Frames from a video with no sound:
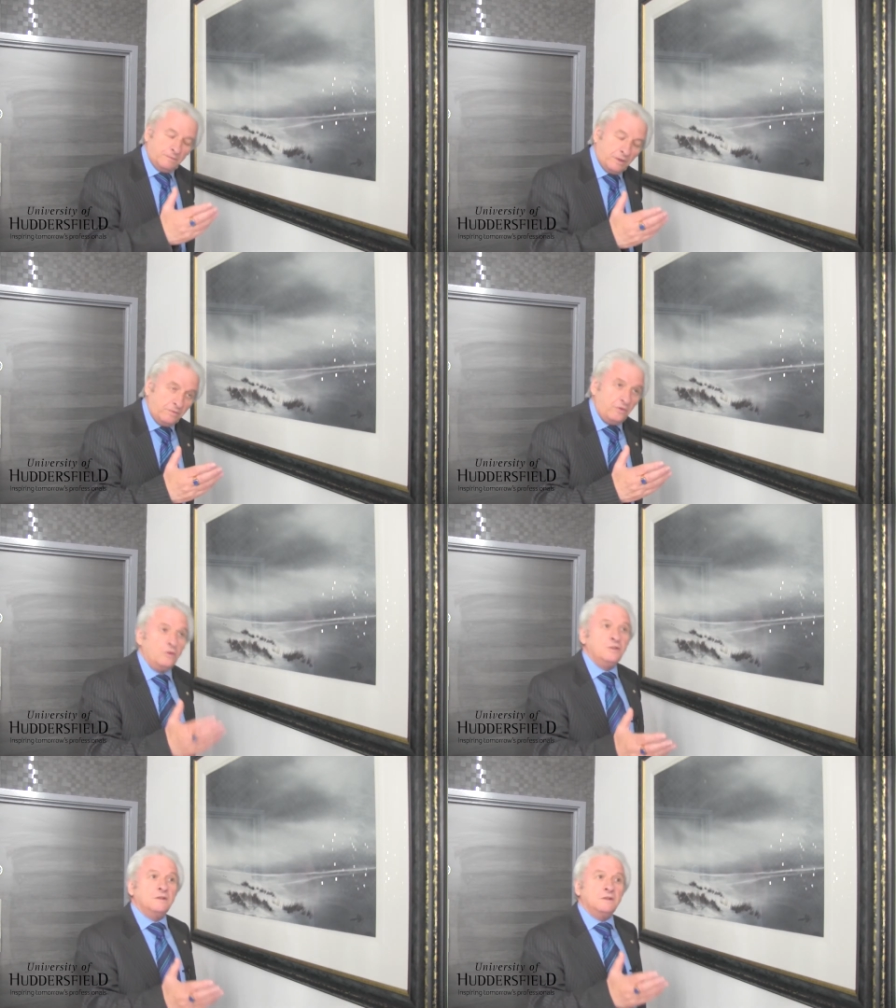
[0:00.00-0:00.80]

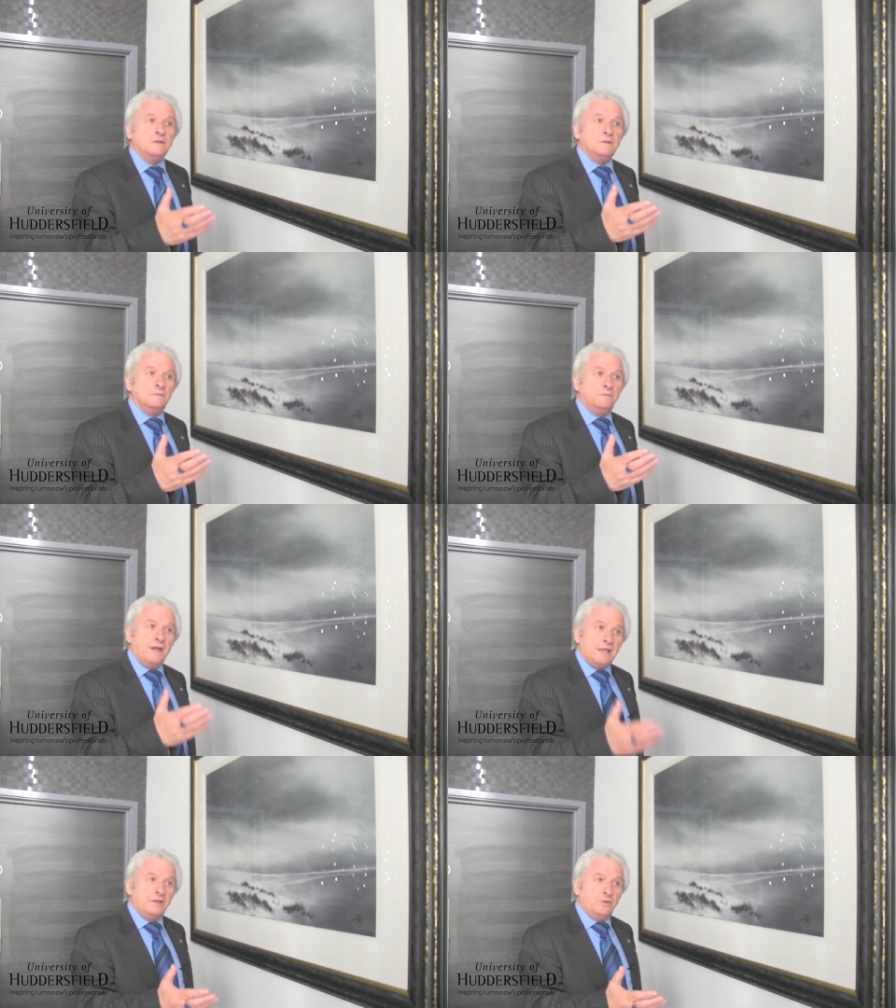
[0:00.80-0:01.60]
Before you
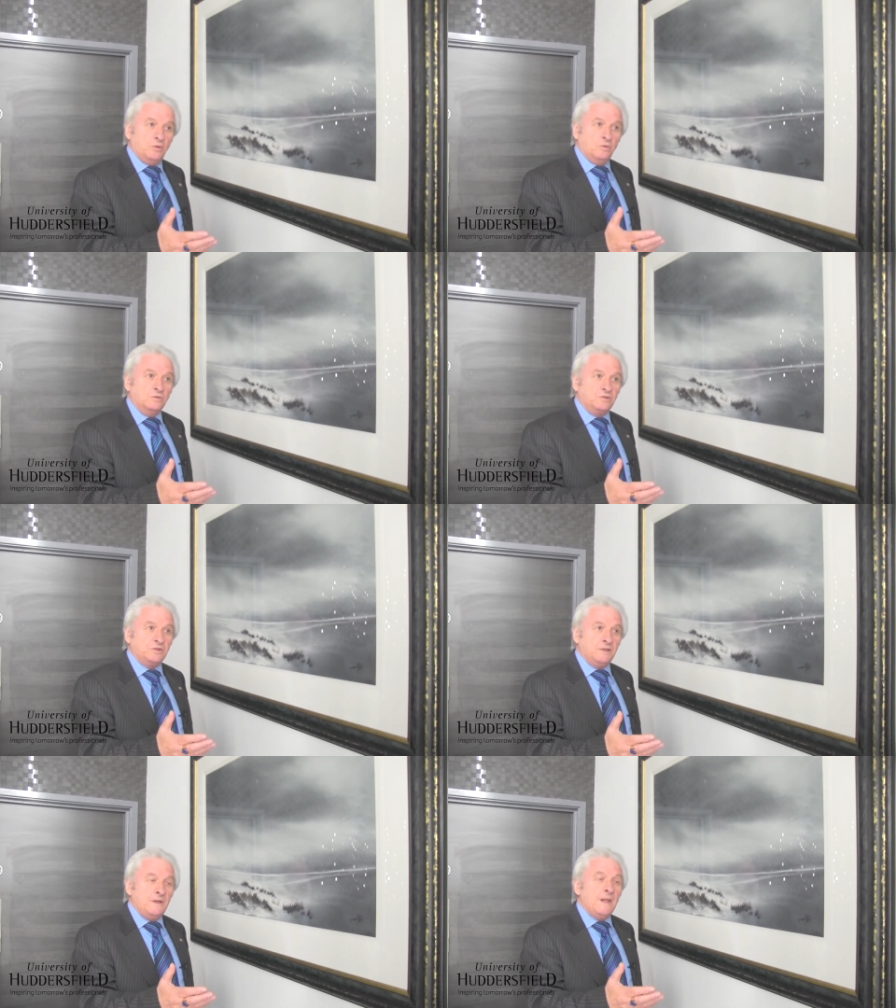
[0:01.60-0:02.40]
break the rules,
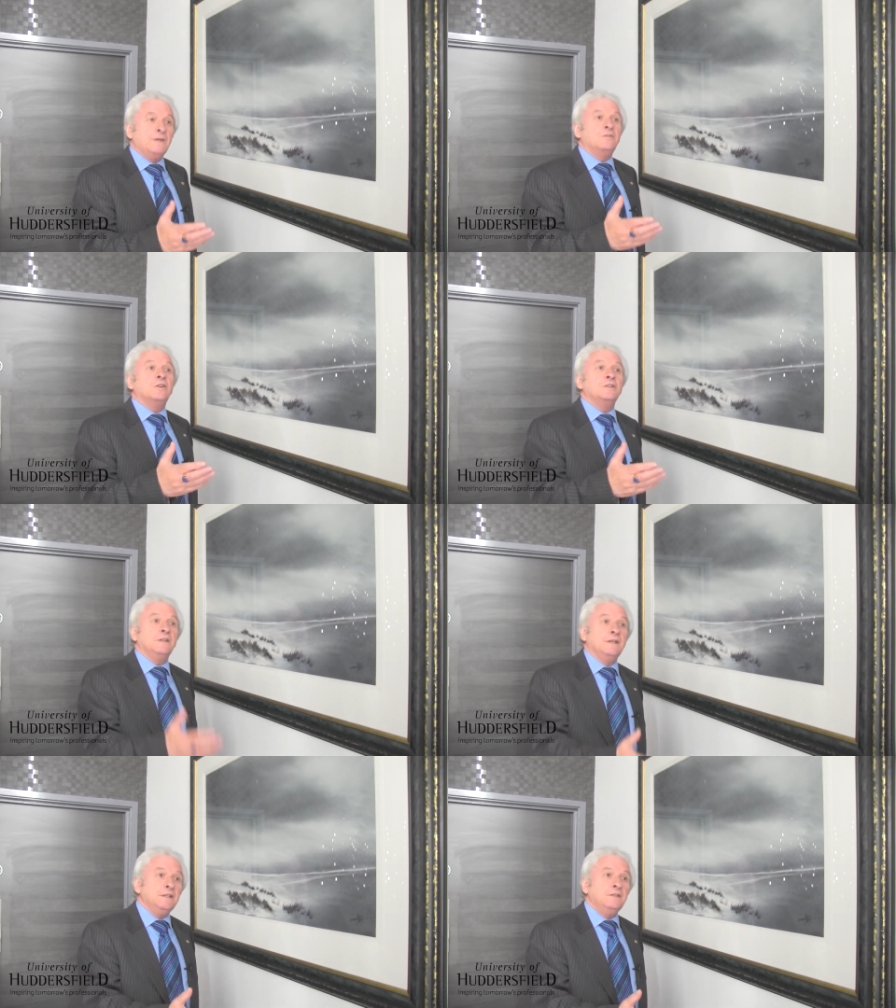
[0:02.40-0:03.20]
you've got
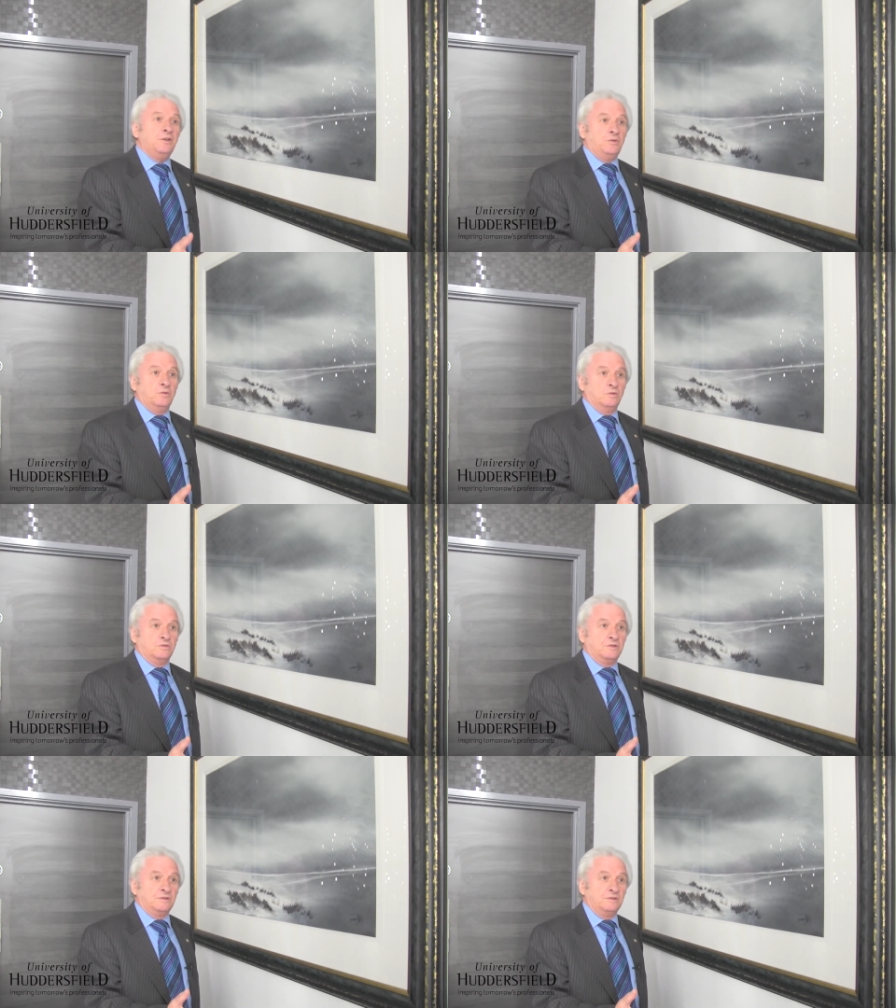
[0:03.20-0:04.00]
to learn the
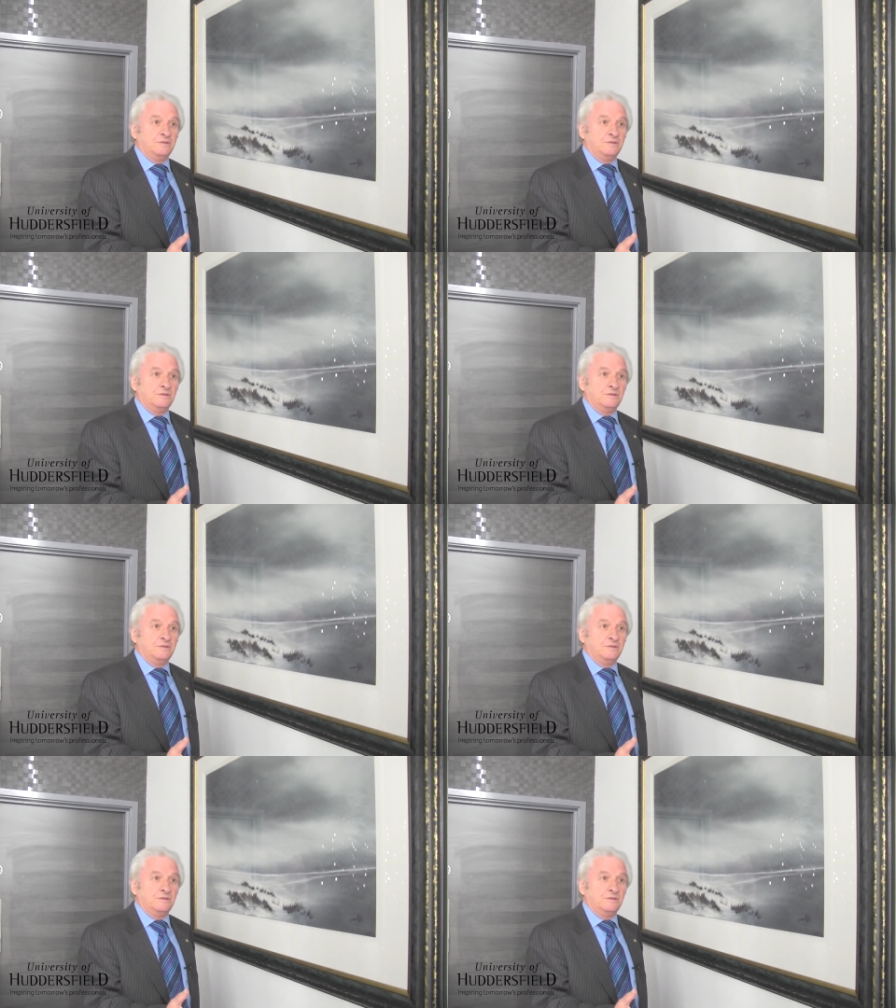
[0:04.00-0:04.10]
rules.